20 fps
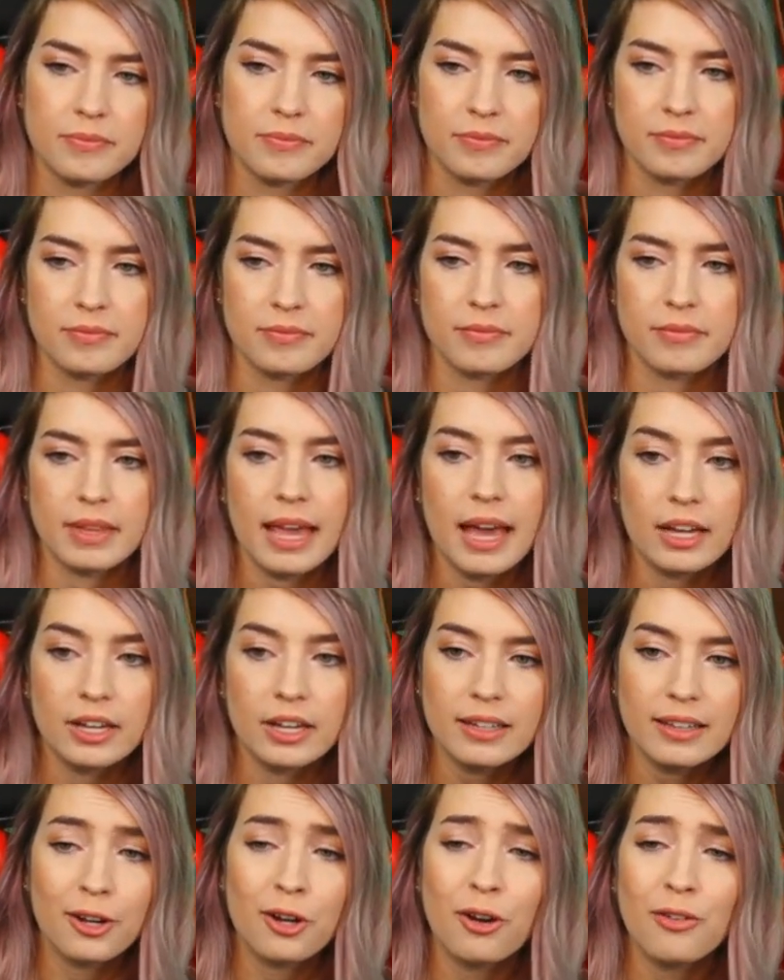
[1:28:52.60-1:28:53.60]
Yeah, good
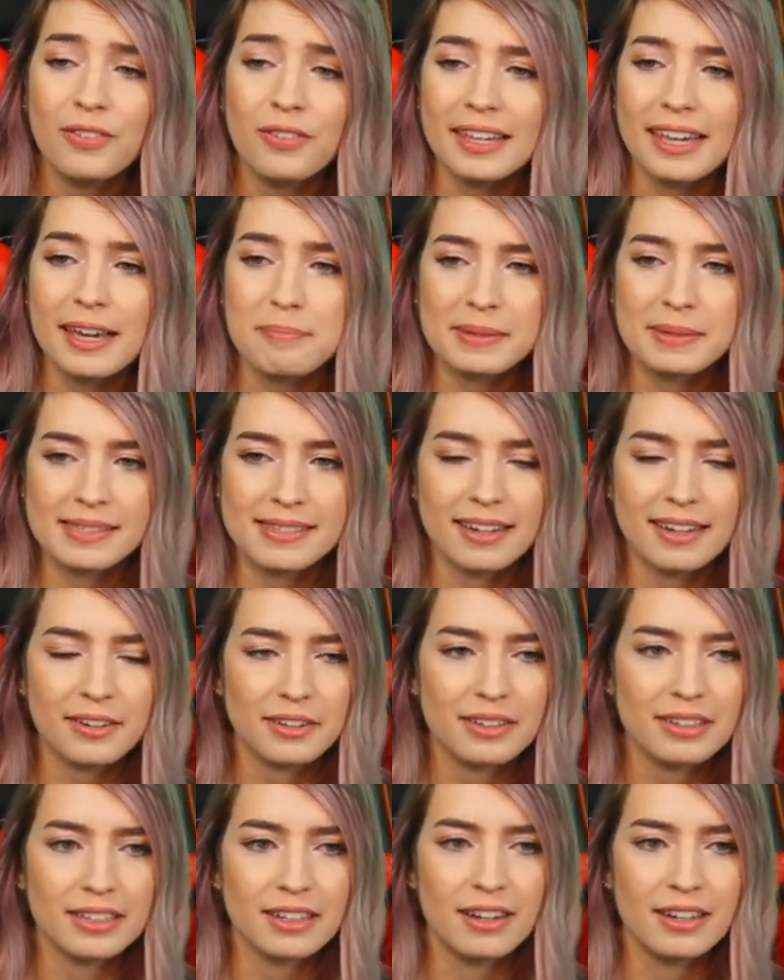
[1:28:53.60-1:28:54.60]
luck. Hopefully you get Bastet
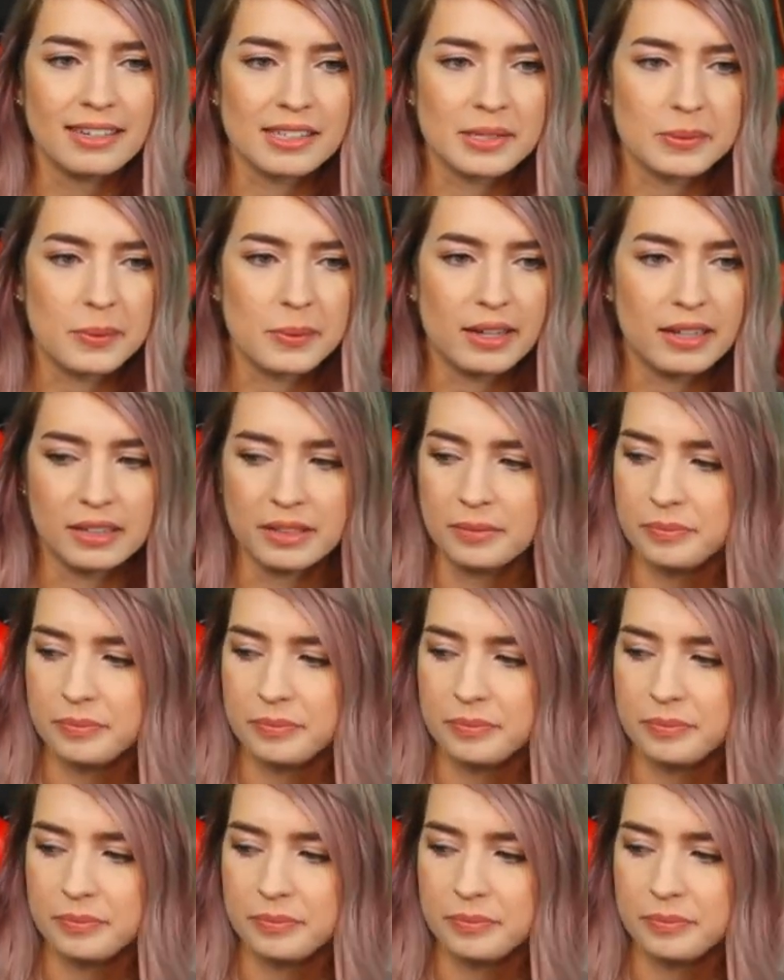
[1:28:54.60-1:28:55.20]
early on as well.